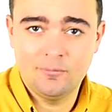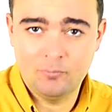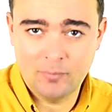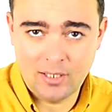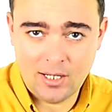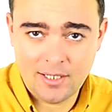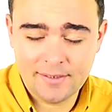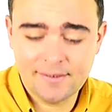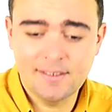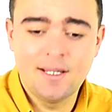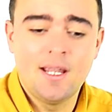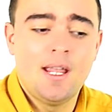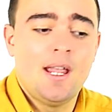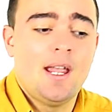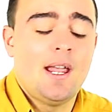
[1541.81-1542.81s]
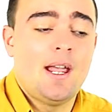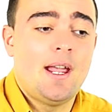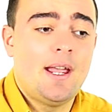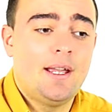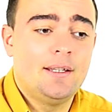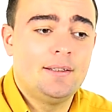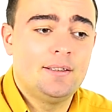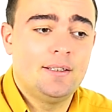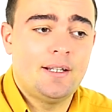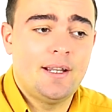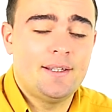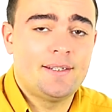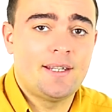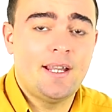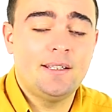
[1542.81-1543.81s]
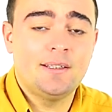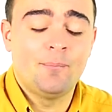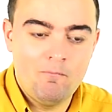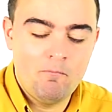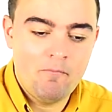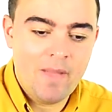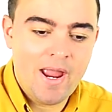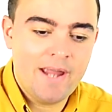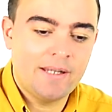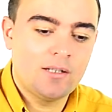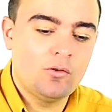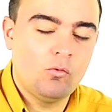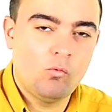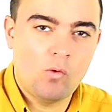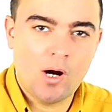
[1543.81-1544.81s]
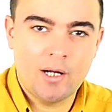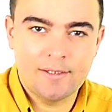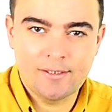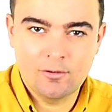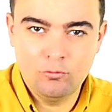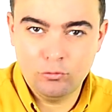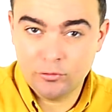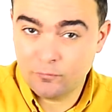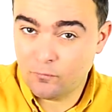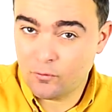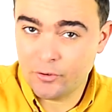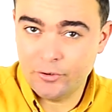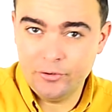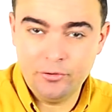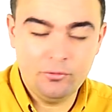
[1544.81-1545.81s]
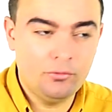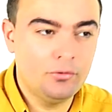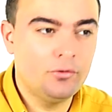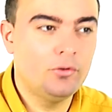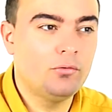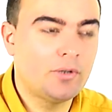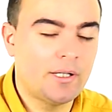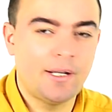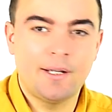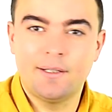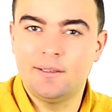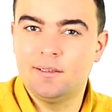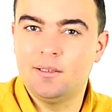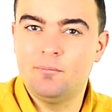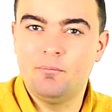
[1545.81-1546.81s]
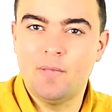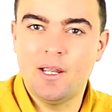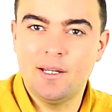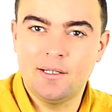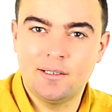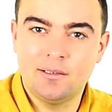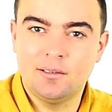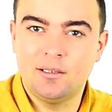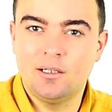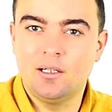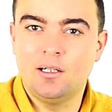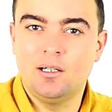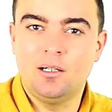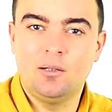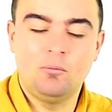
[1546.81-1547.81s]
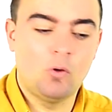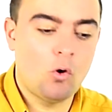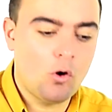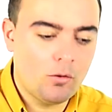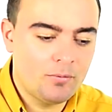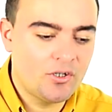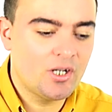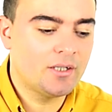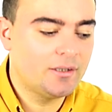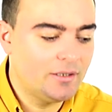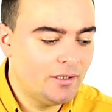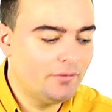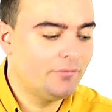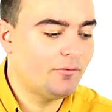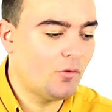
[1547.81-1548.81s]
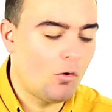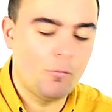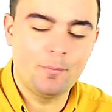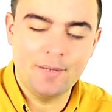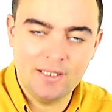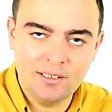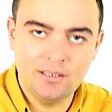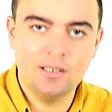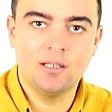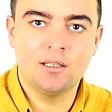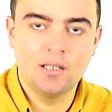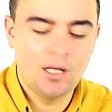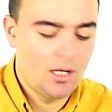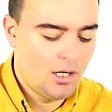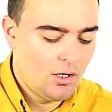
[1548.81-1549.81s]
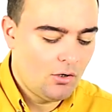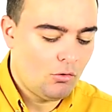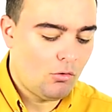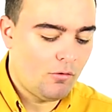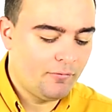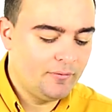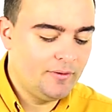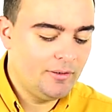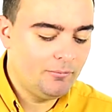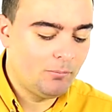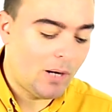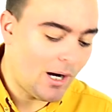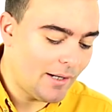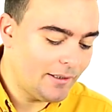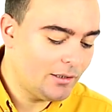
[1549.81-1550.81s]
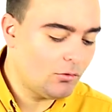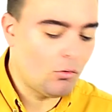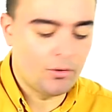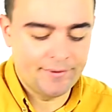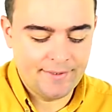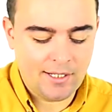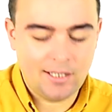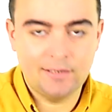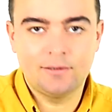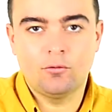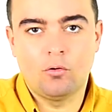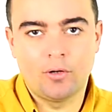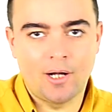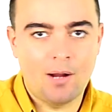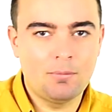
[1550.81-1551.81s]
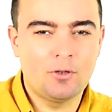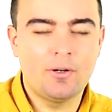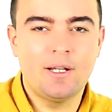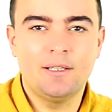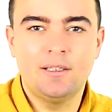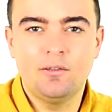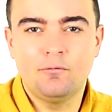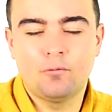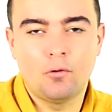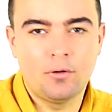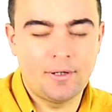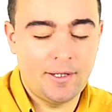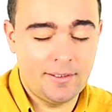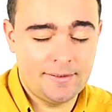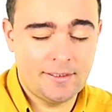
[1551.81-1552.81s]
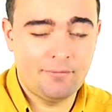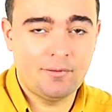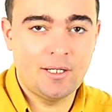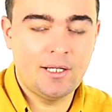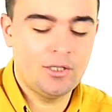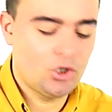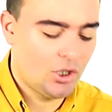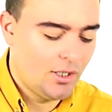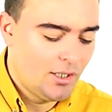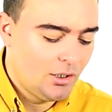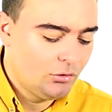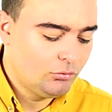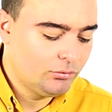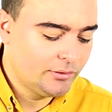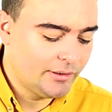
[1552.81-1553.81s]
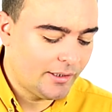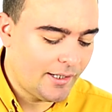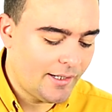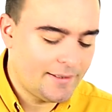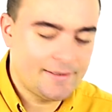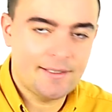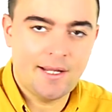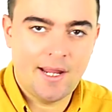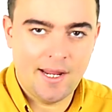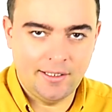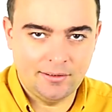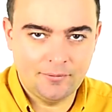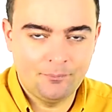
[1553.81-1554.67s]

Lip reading: Plus and the S8. Make what's good for you. You can make objective opinion of the buying or not, or upgrading from S7H to the S8.